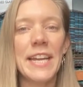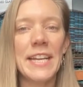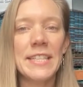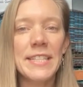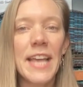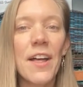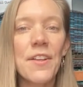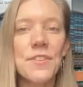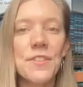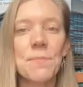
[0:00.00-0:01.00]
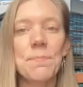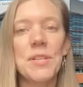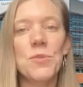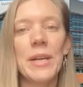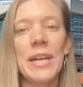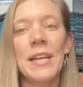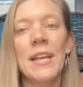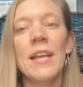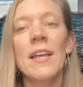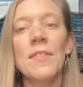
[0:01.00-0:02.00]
and cells between